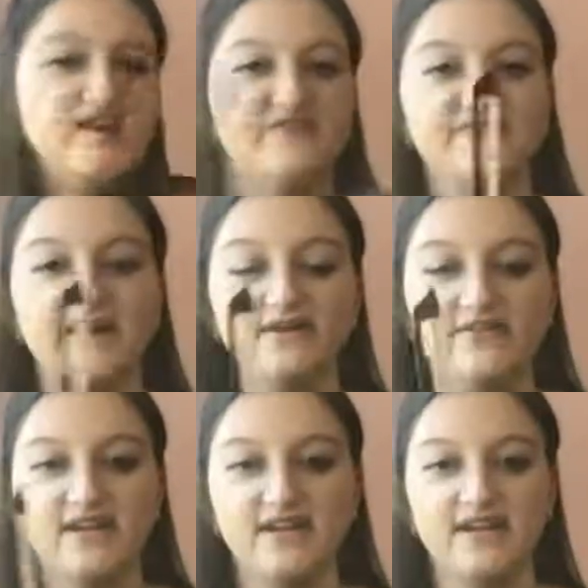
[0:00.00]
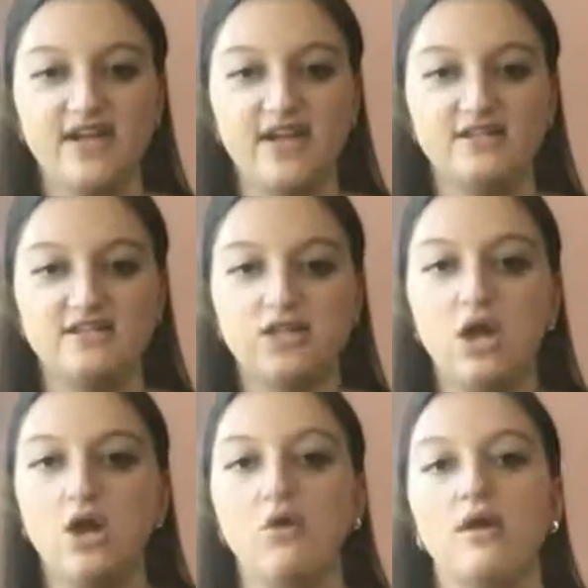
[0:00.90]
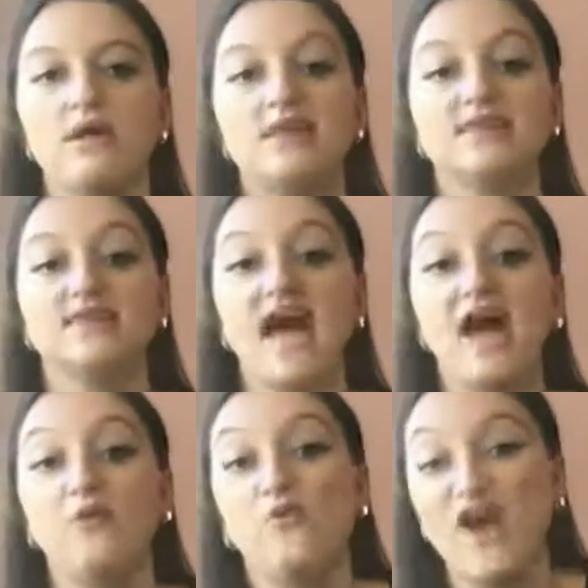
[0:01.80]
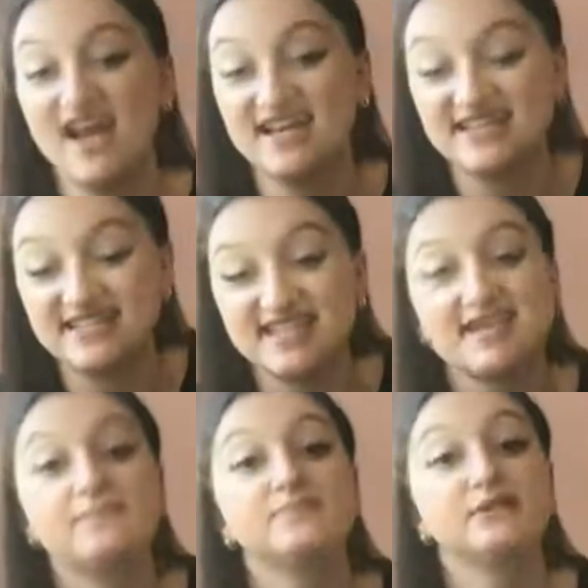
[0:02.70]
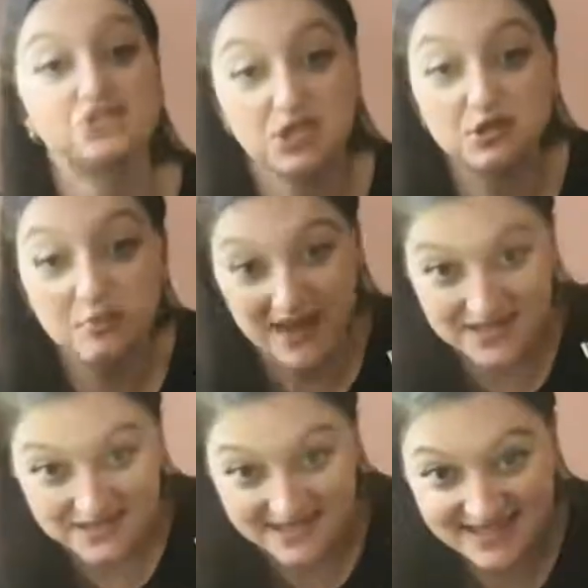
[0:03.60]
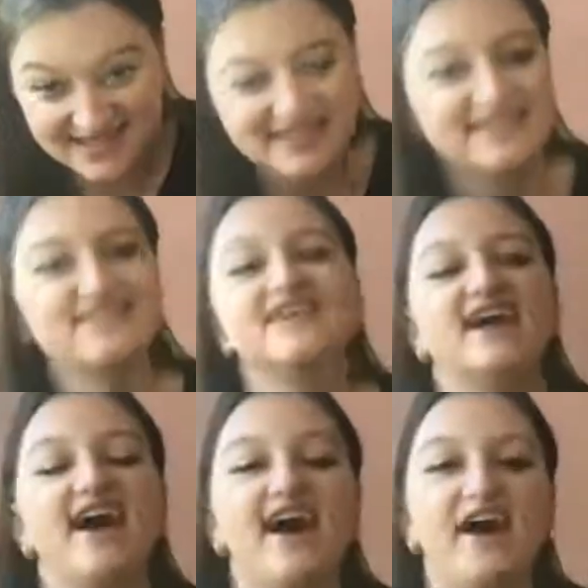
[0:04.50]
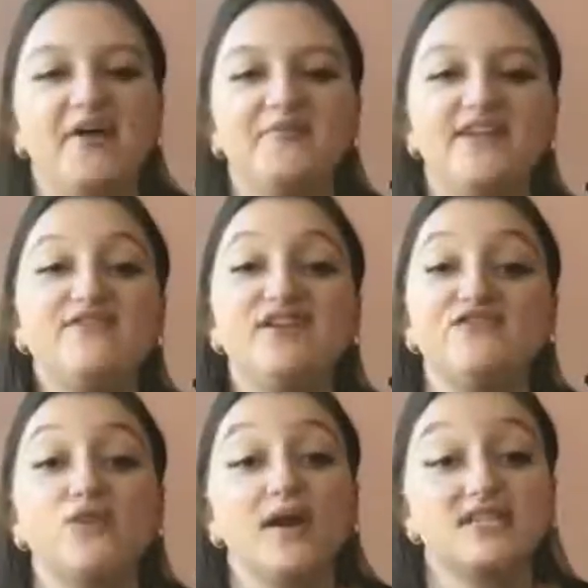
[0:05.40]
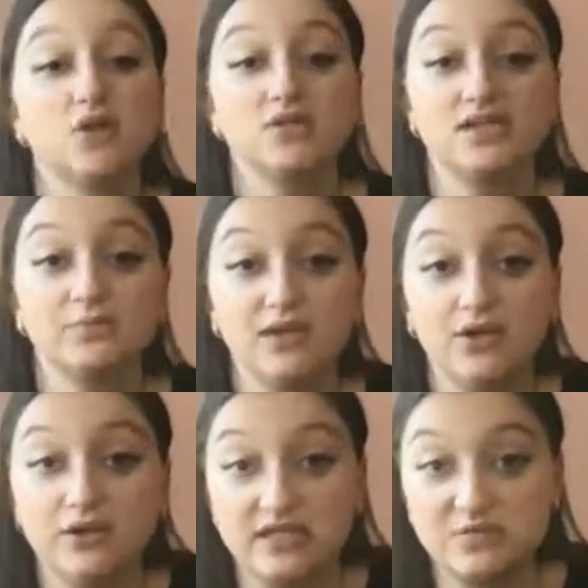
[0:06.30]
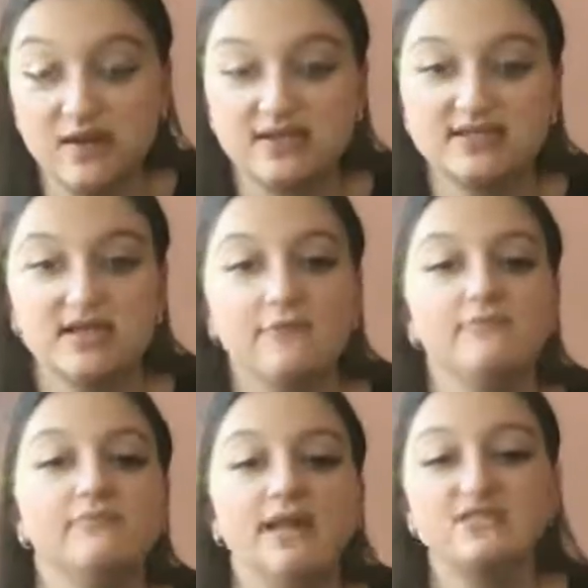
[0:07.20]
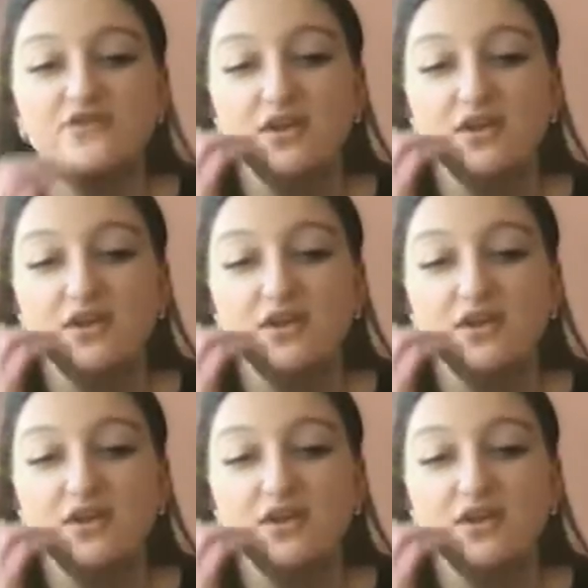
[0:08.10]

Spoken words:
Very, very good. So that was Jingle Bells. Even if you guys don't celebrate Christmas, it's